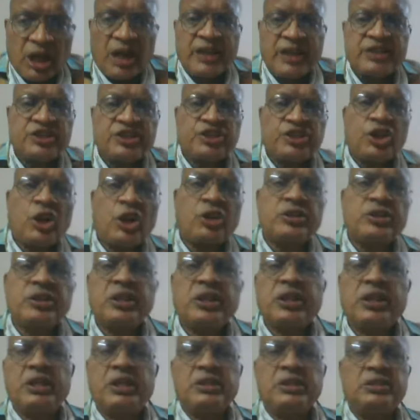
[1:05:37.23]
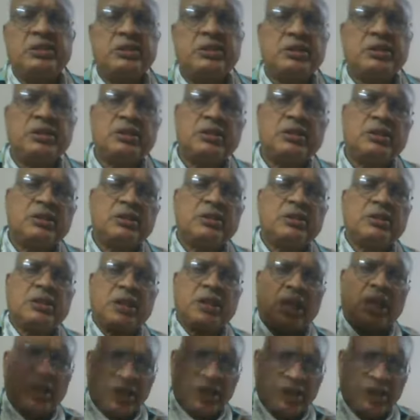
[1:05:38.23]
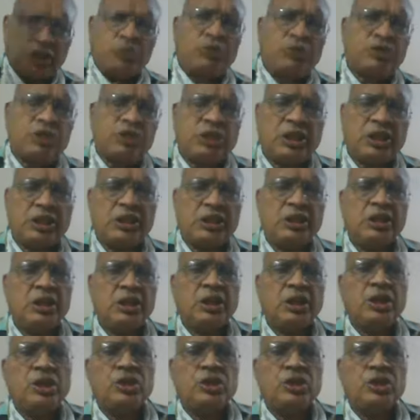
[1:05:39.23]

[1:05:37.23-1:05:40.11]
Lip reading: I talked again continuously.